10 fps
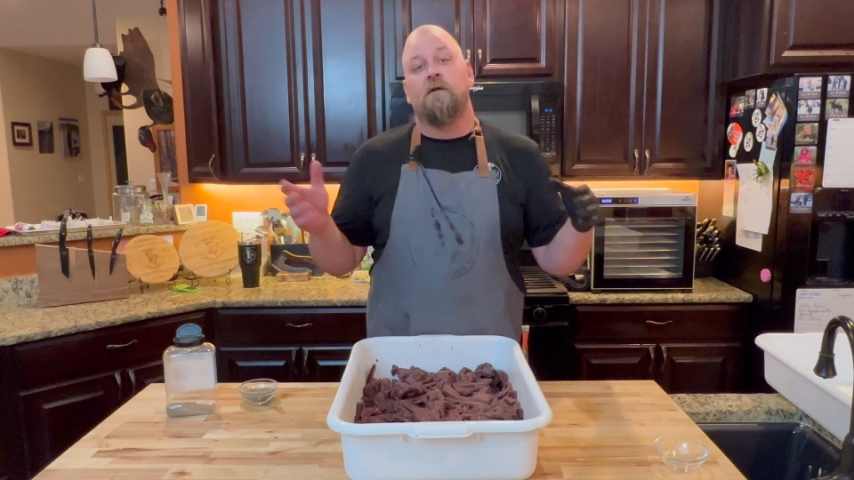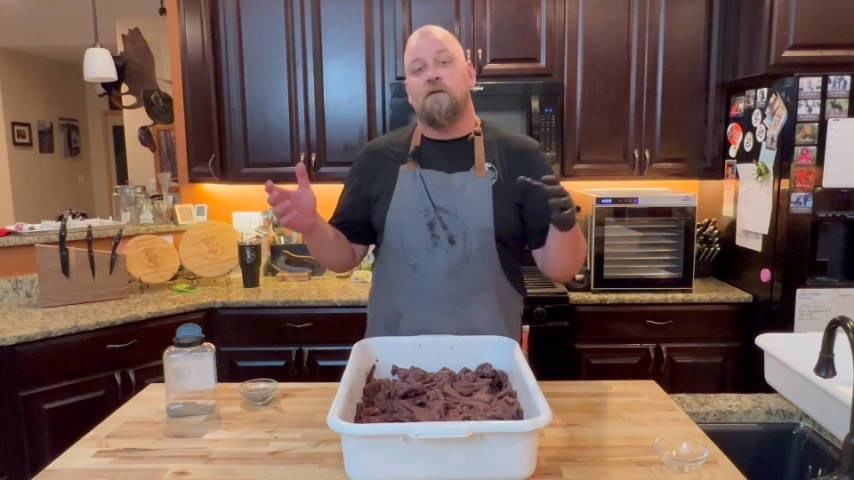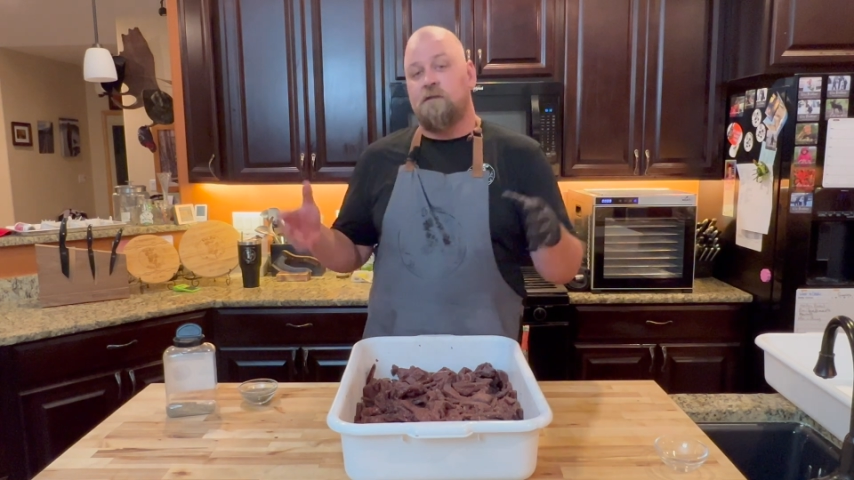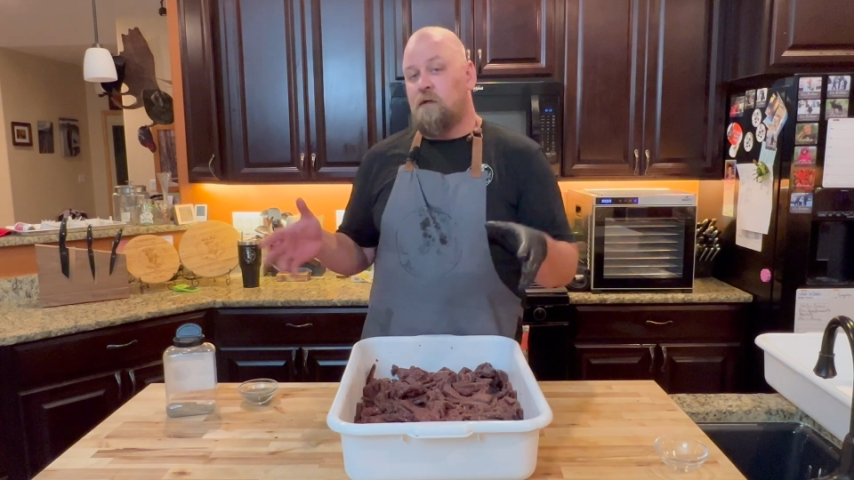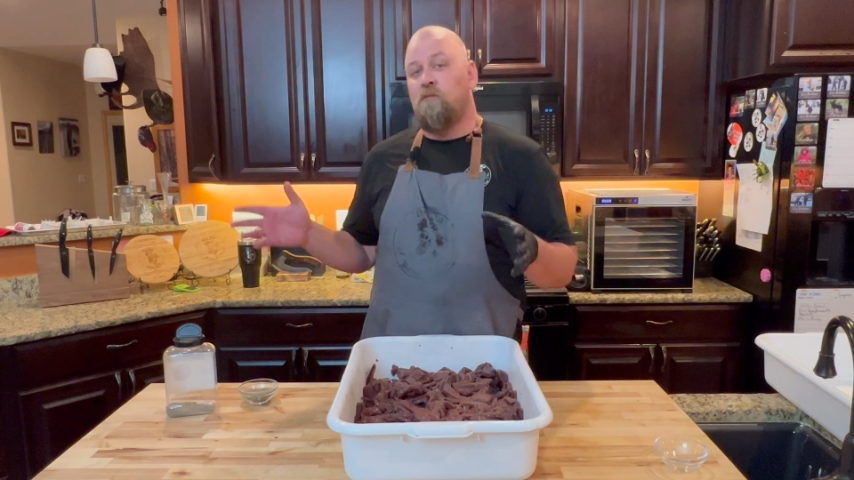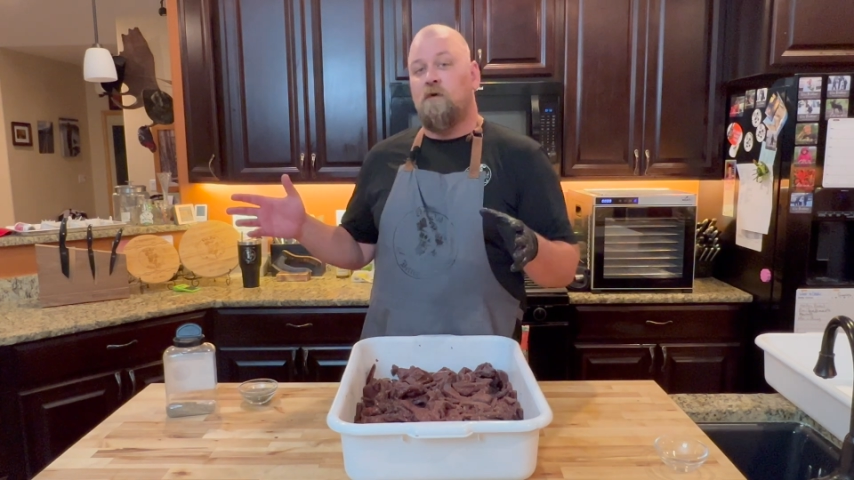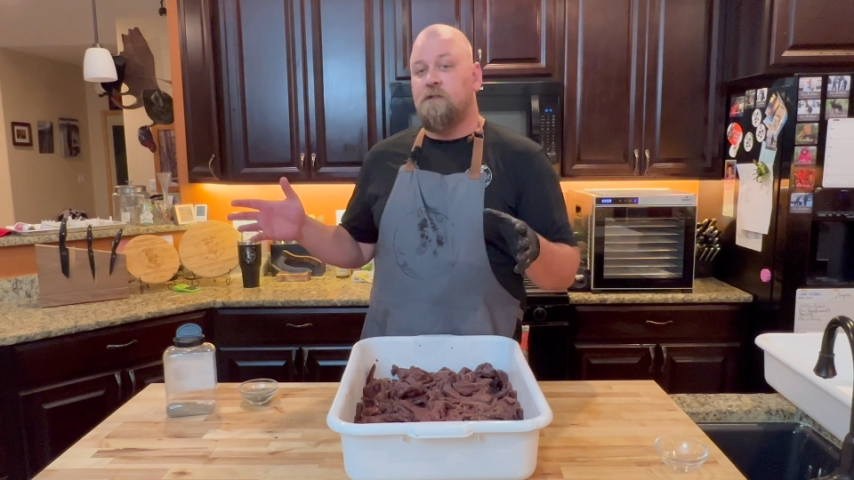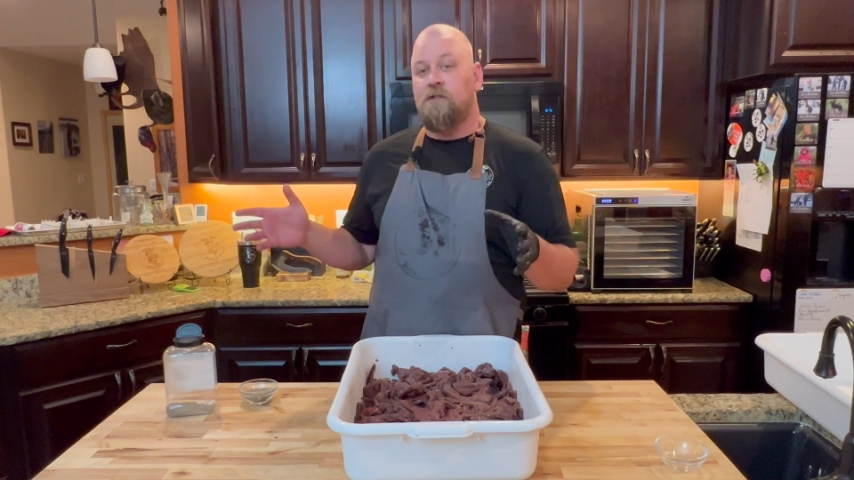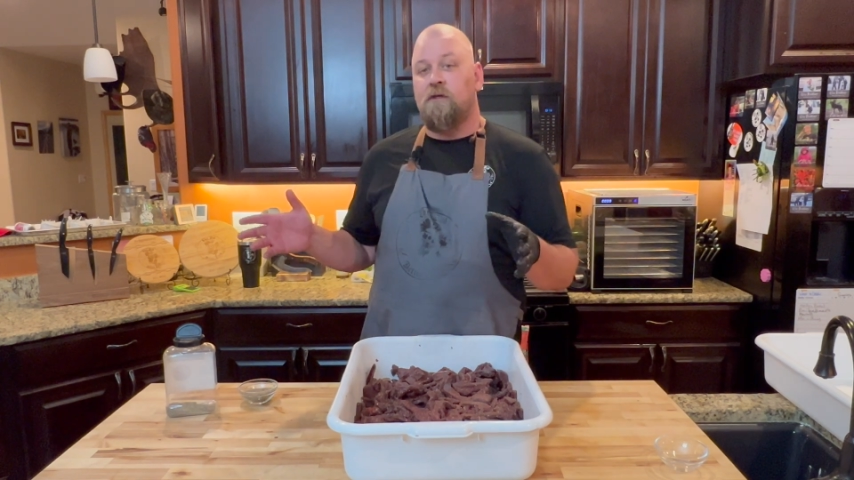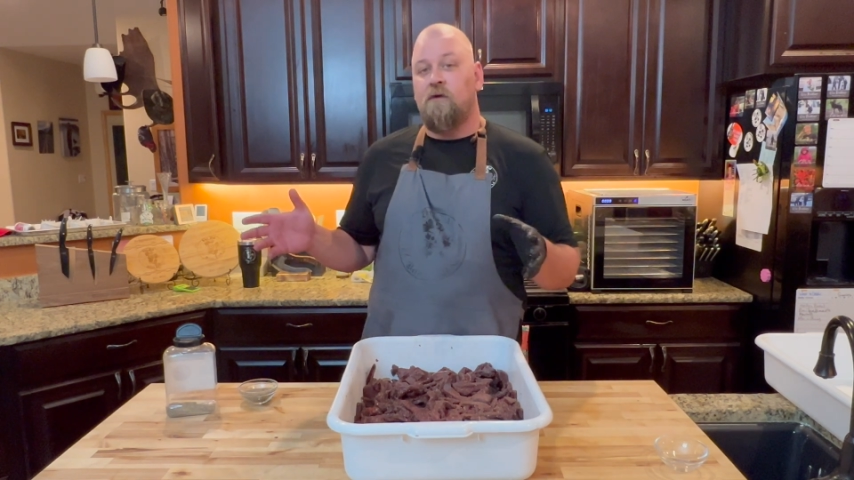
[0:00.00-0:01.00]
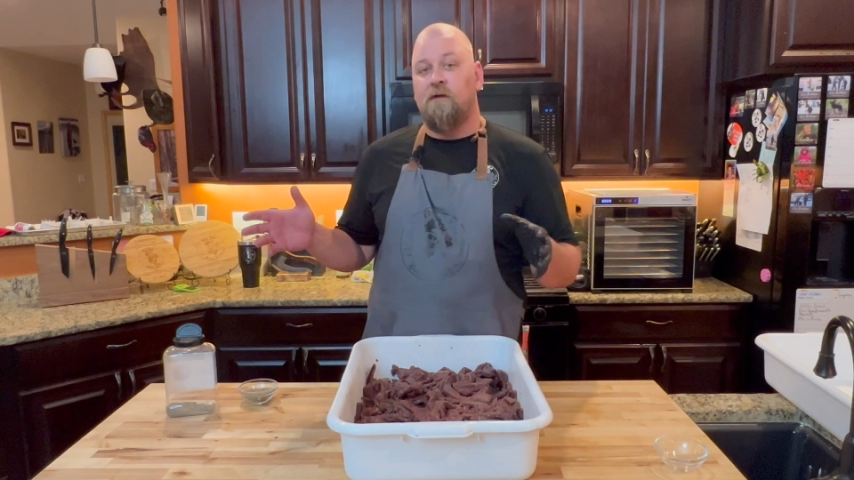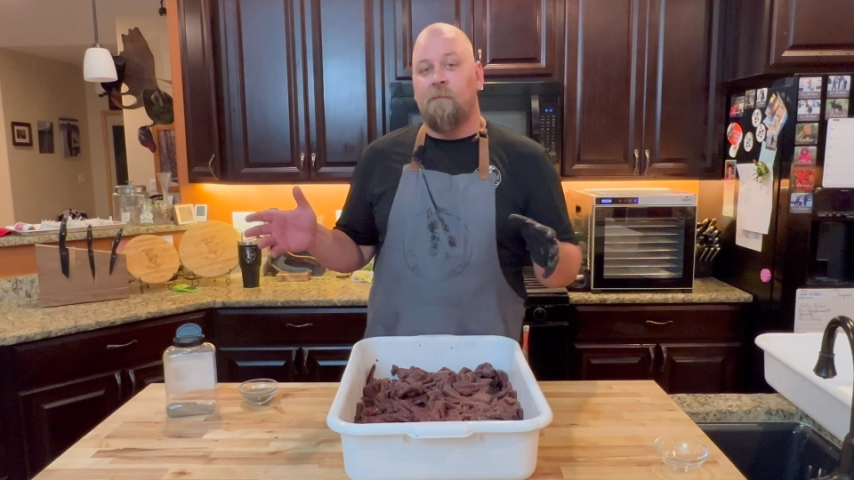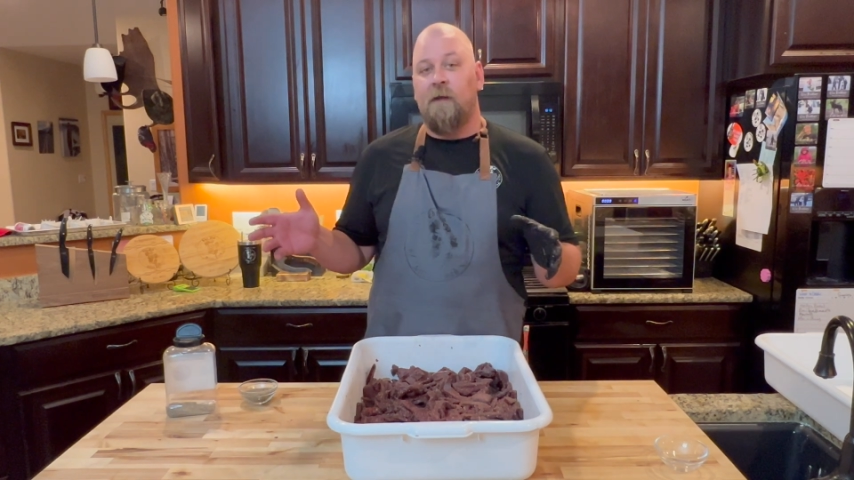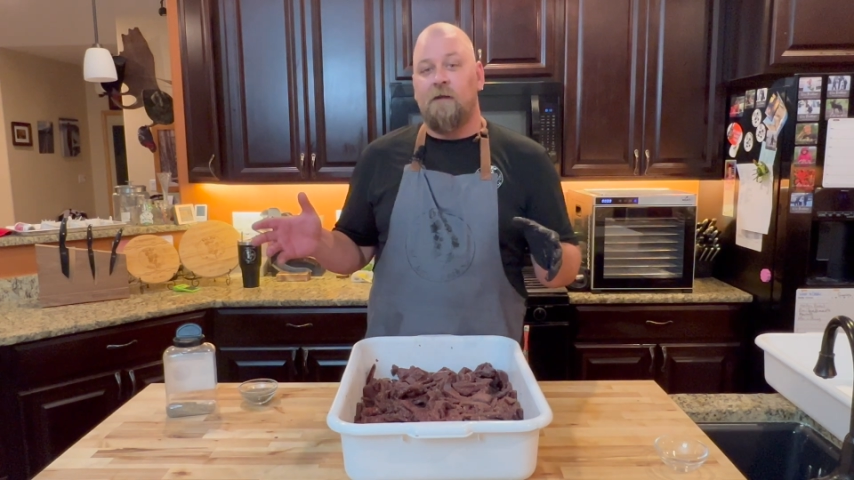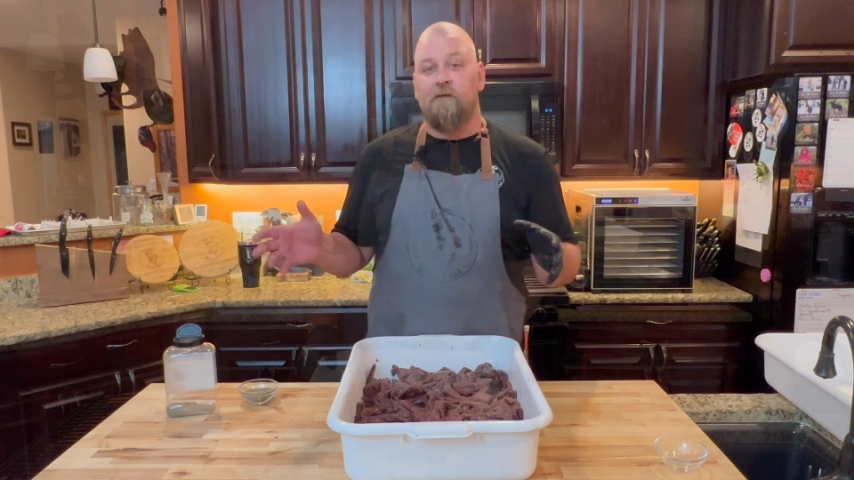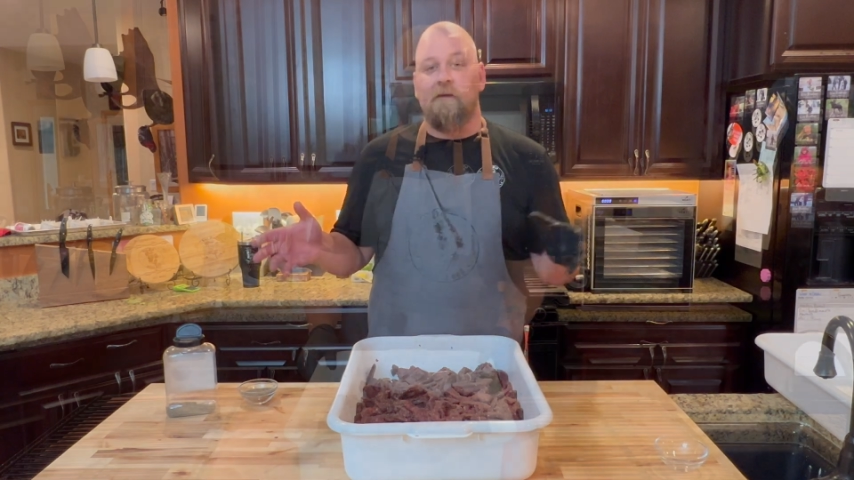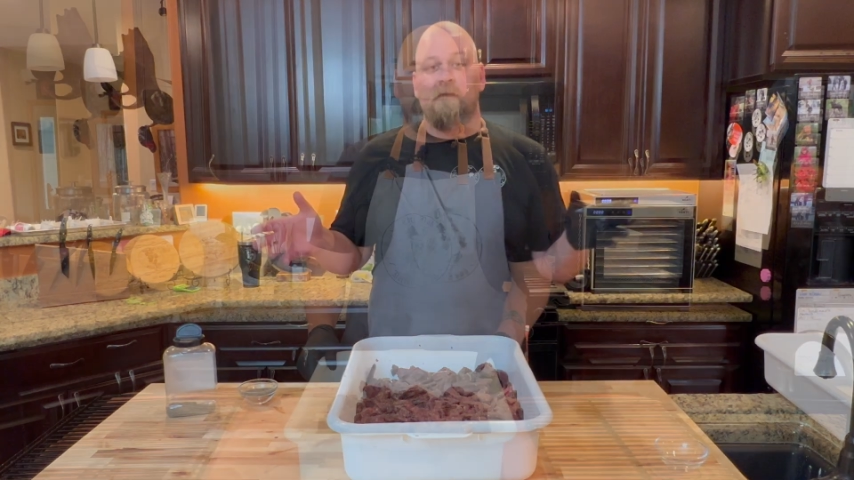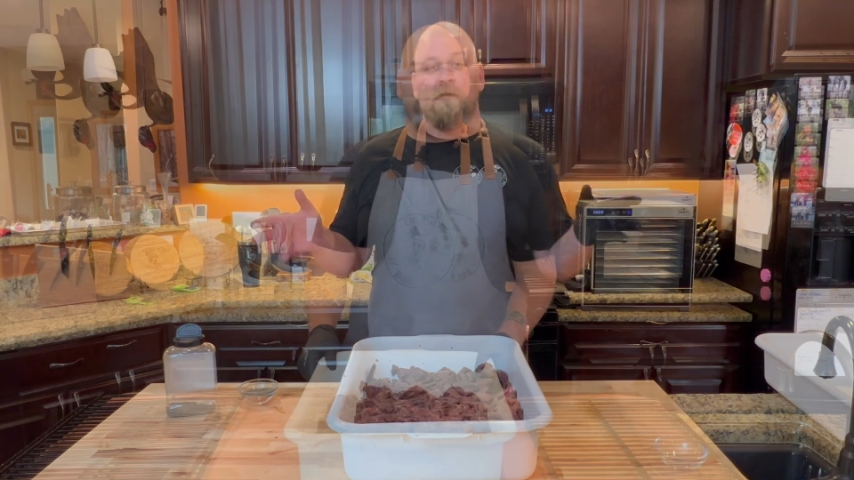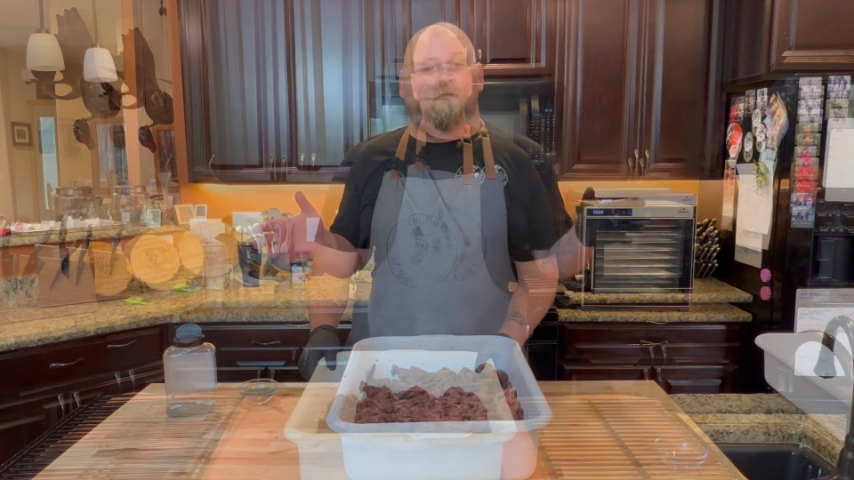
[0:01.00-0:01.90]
some will just go in the pantry.